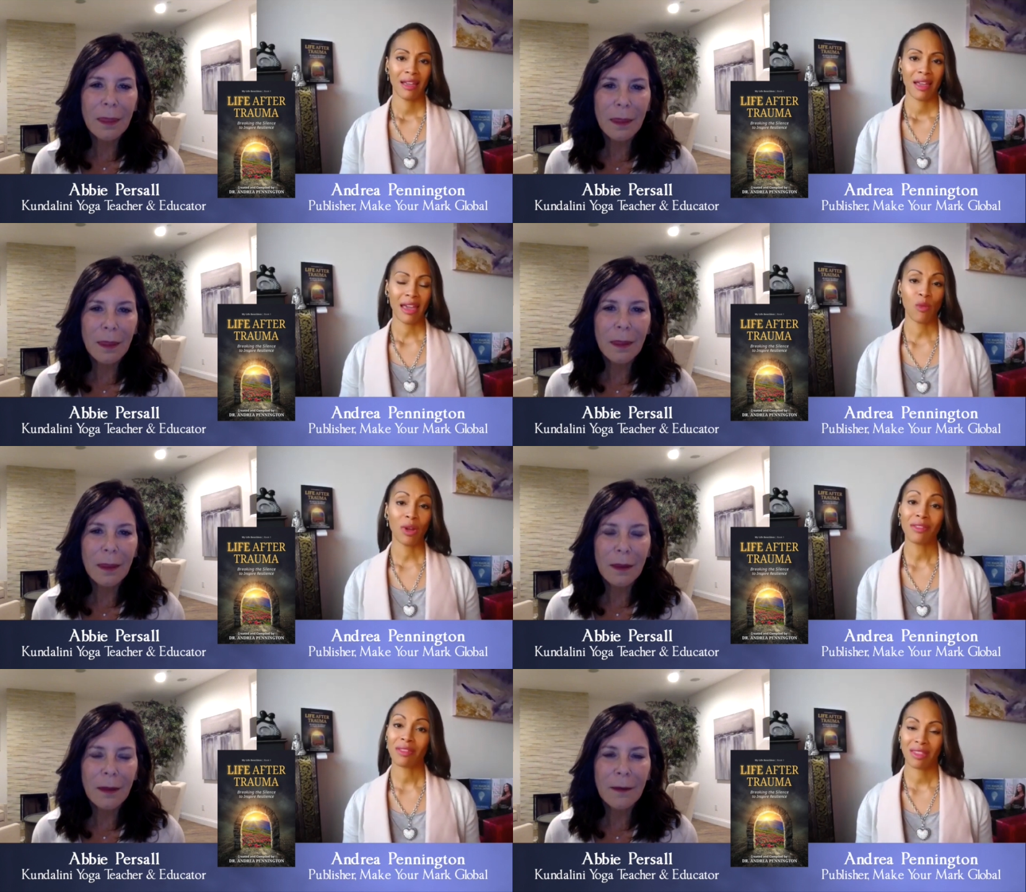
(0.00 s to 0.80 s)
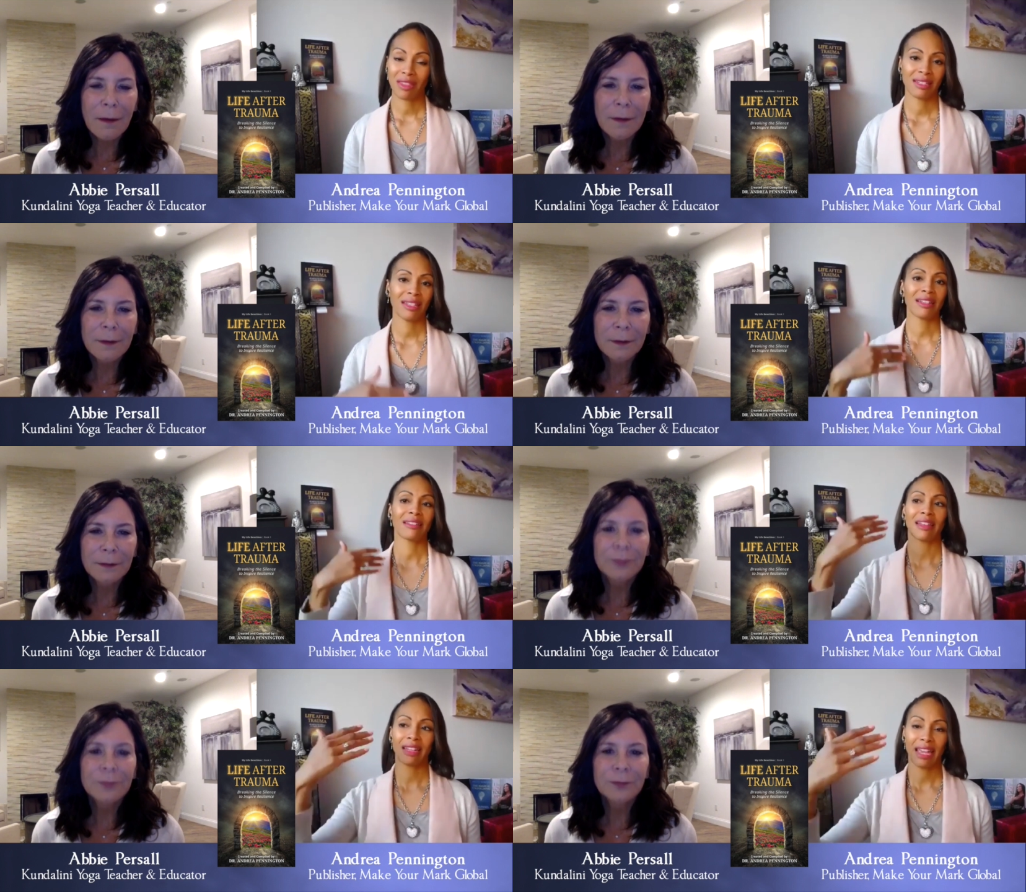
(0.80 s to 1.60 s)
Speaker 1: And one of the things
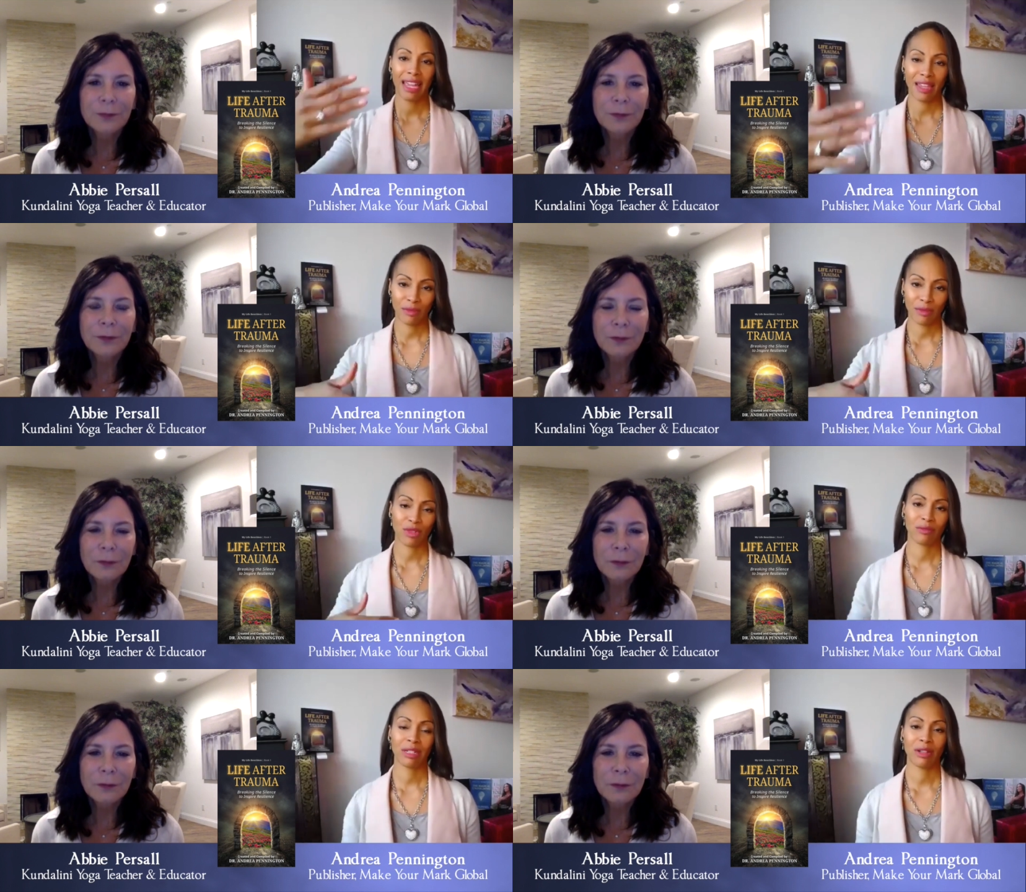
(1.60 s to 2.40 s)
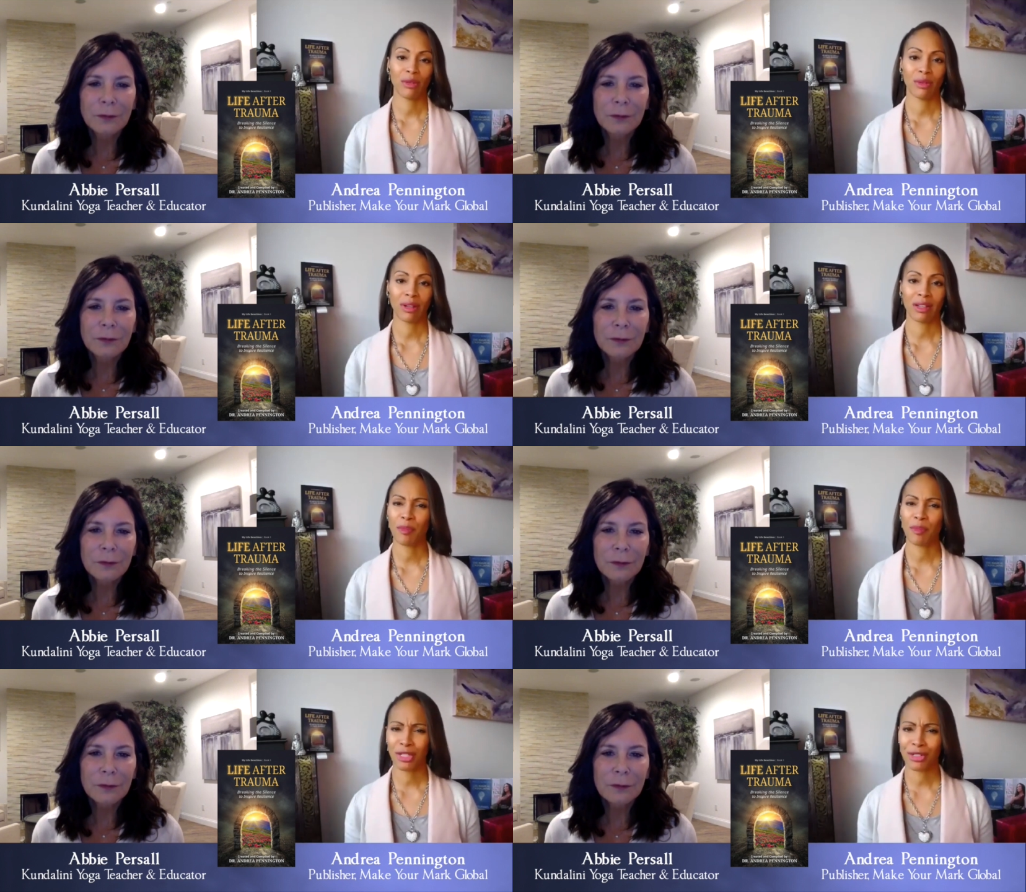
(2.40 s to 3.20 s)
that came, you know, a
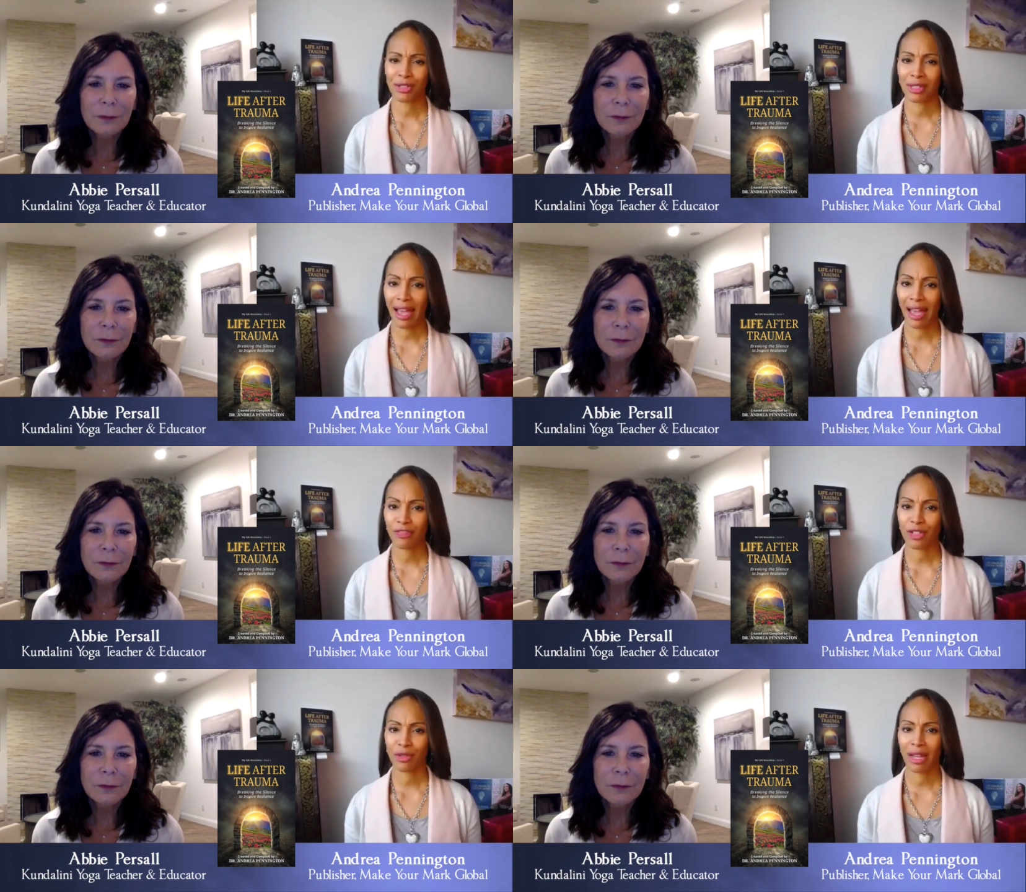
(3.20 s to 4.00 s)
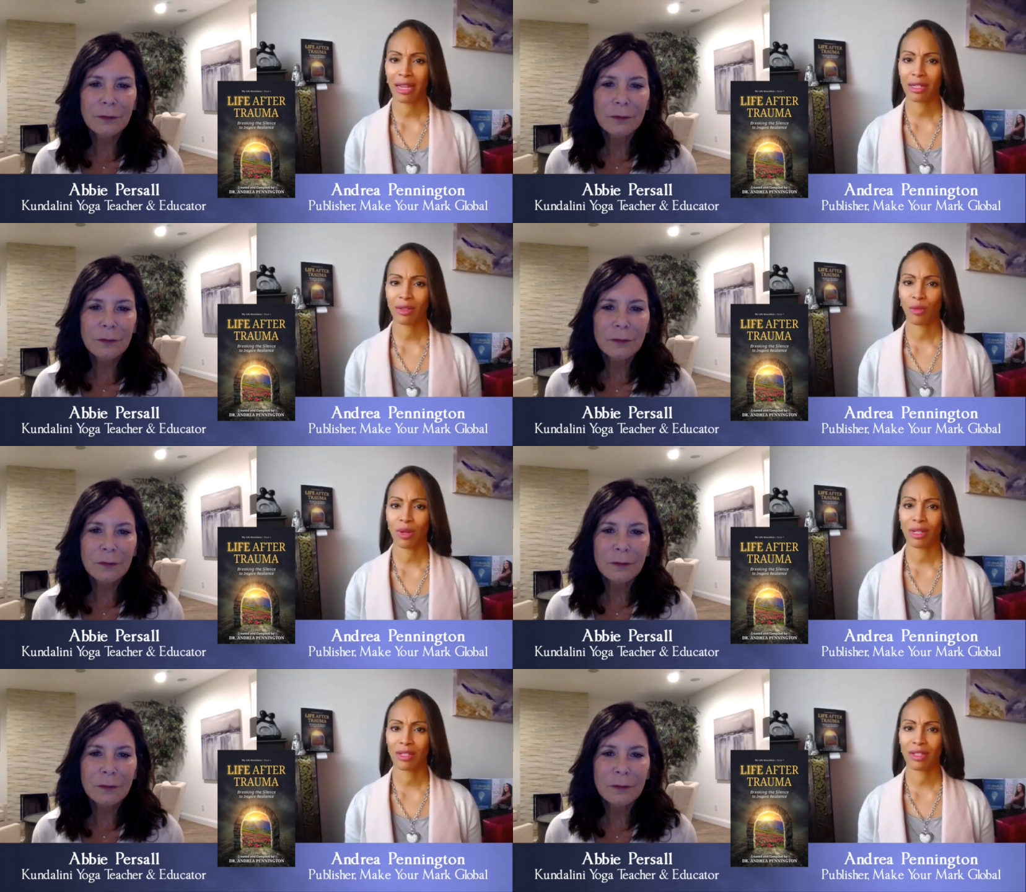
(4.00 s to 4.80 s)
couple years after, right,
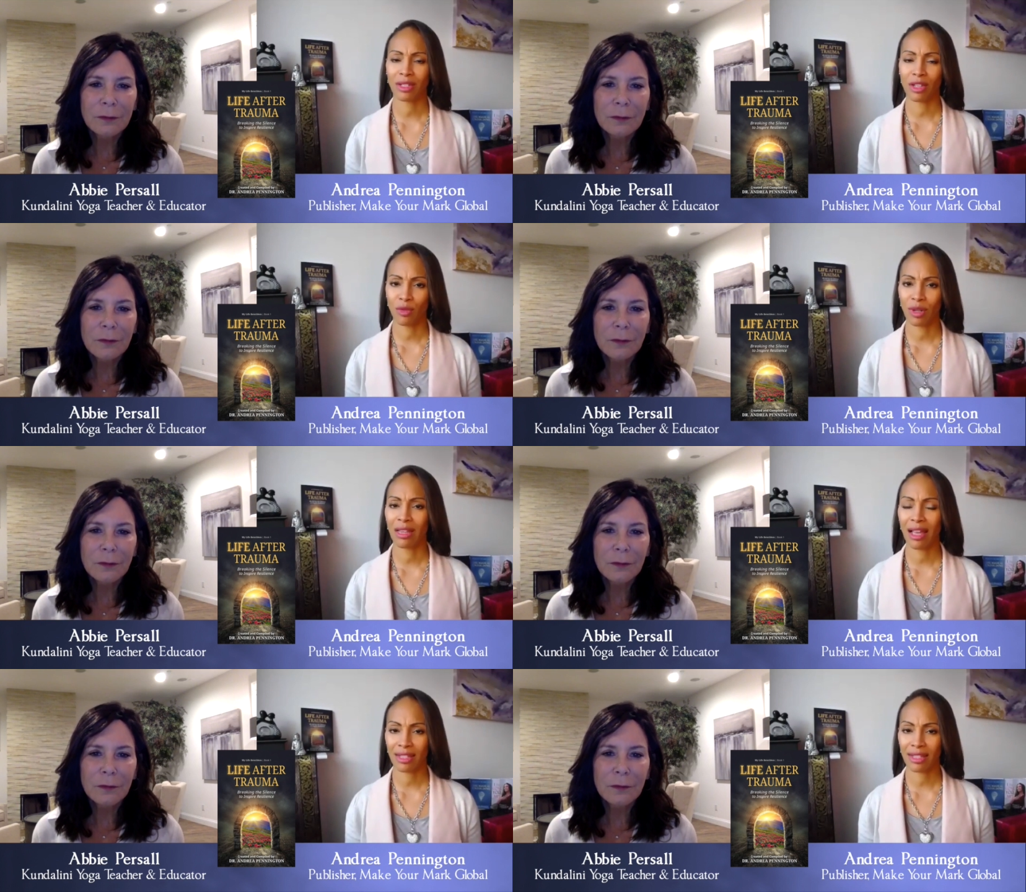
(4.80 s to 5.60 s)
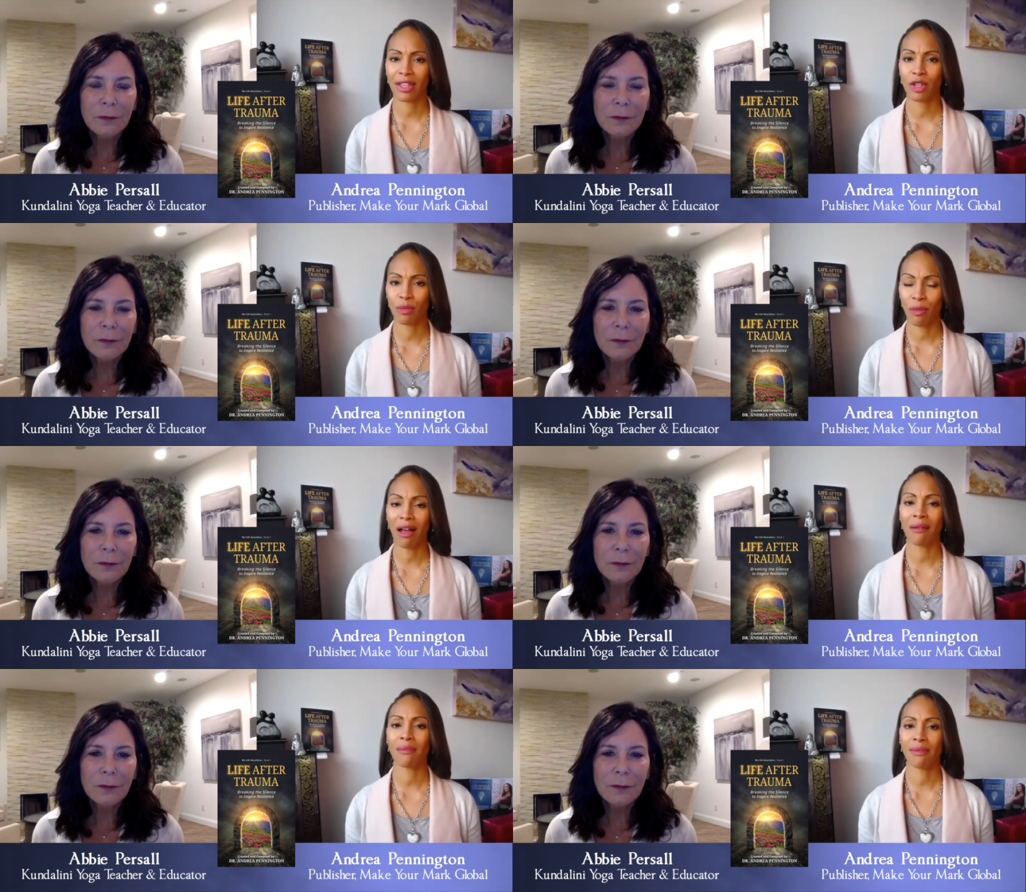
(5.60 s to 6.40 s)
was you realized that your
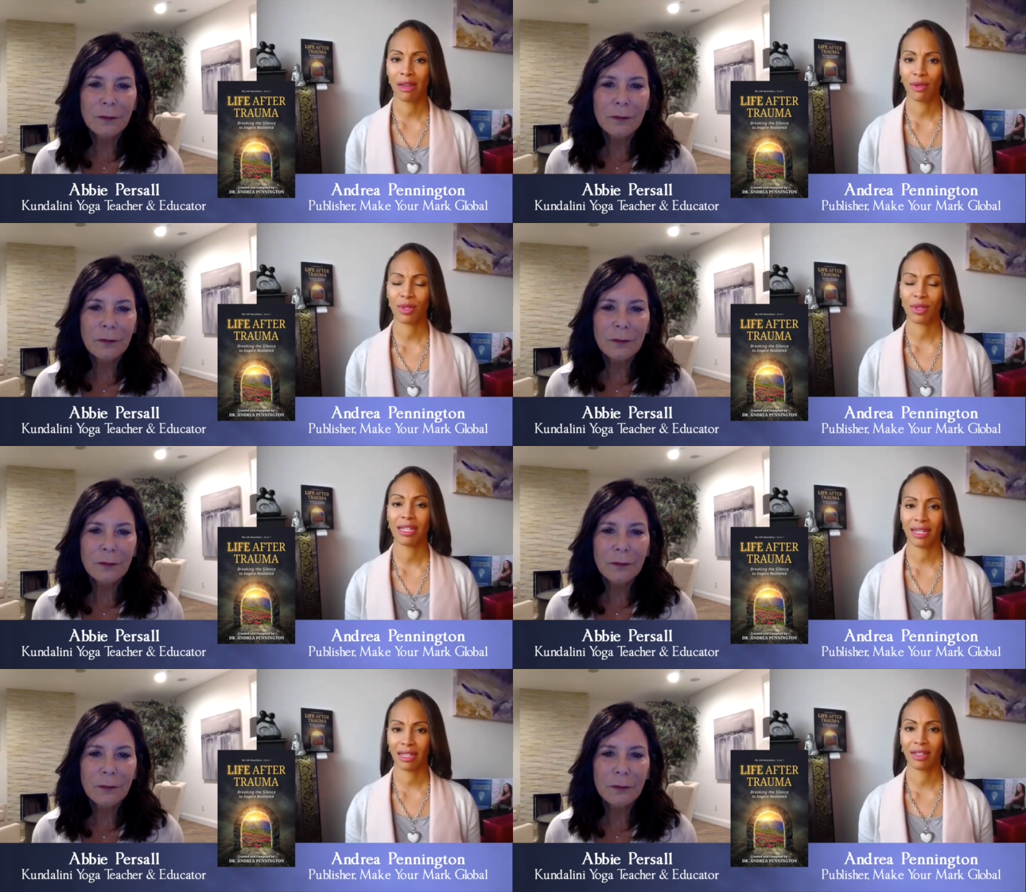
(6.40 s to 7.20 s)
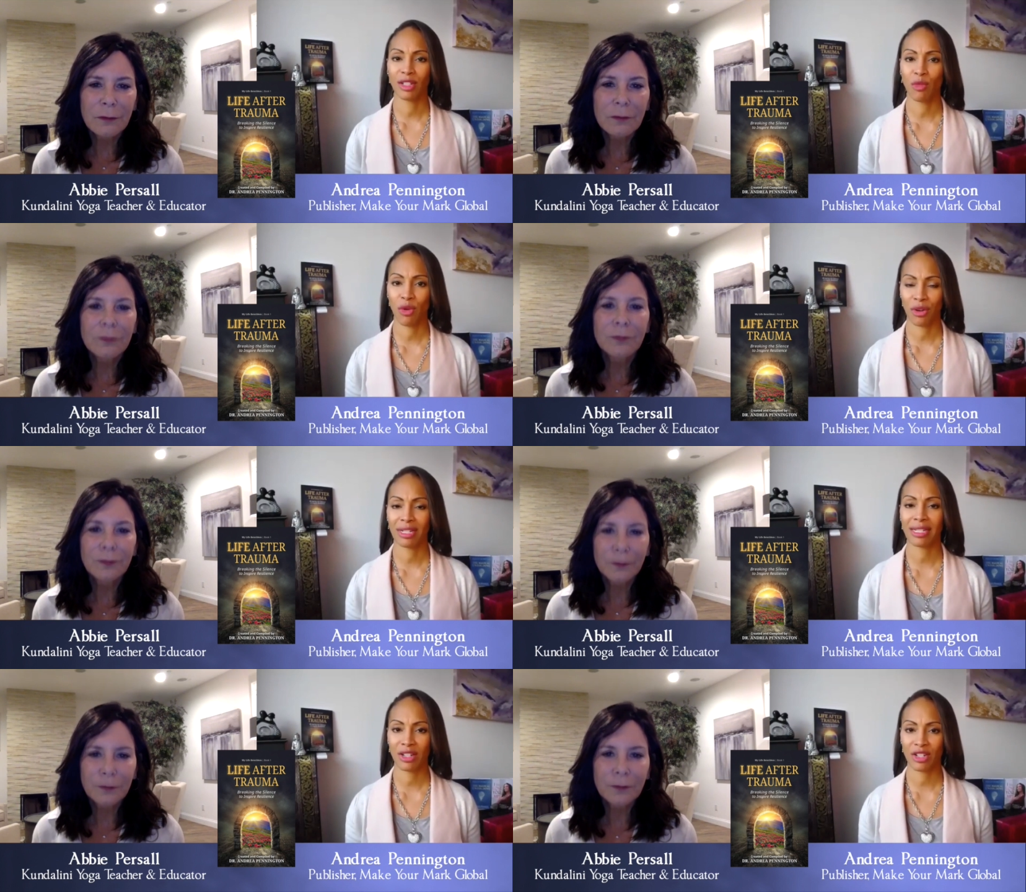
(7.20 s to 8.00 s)
mom was needing a little more
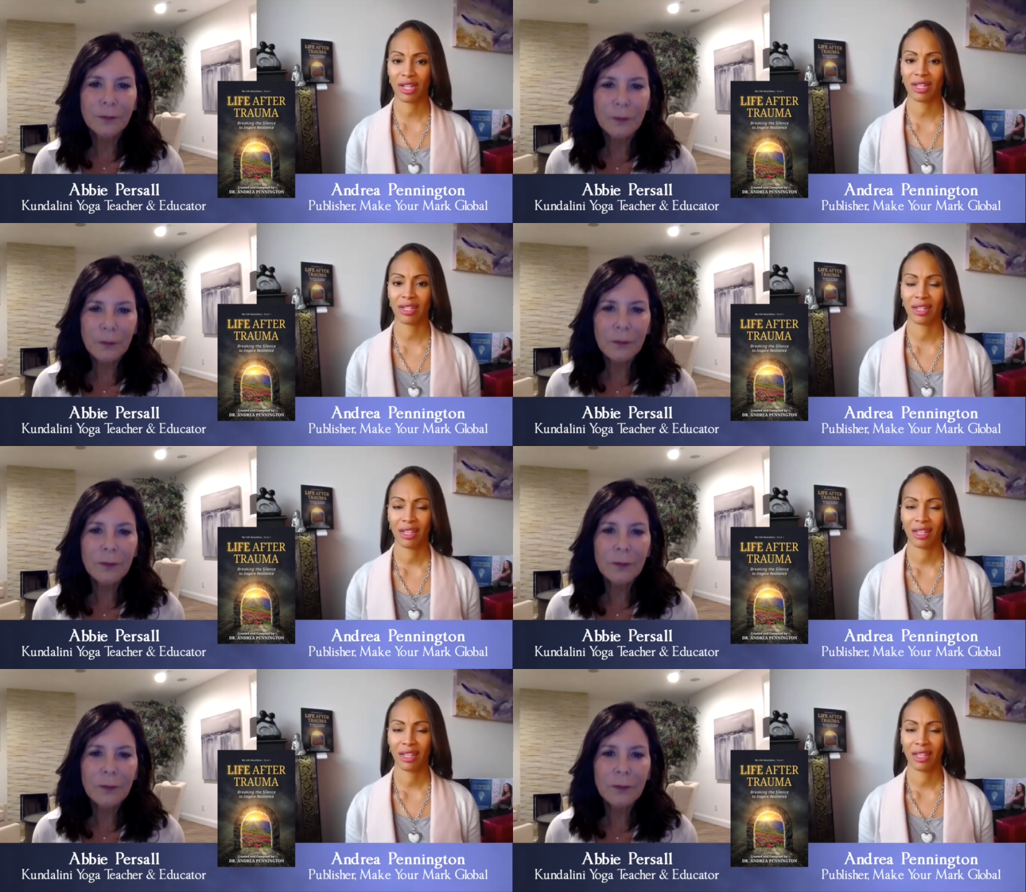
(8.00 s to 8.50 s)
attention.